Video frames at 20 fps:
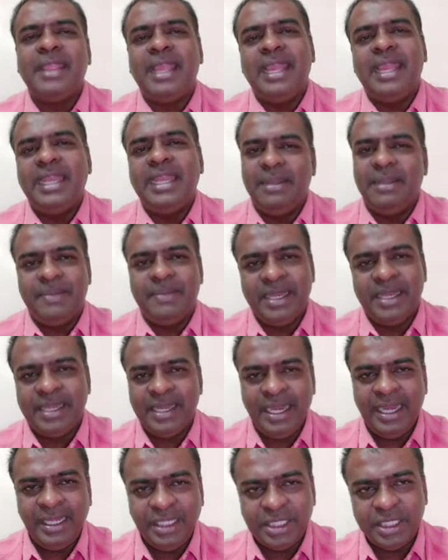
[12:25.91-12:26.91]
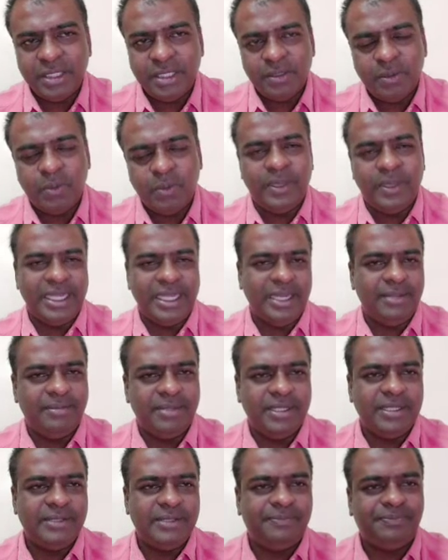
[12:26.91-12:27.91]
independent
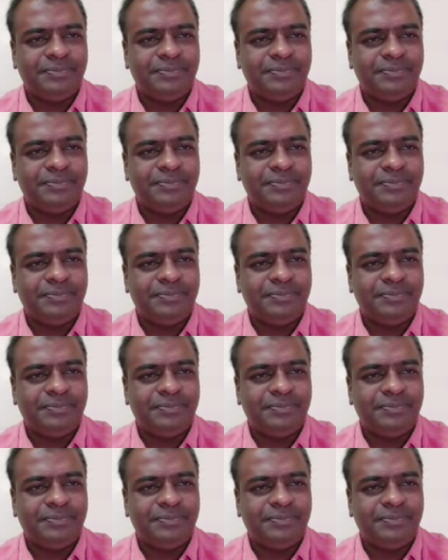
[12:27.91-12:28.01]
variable.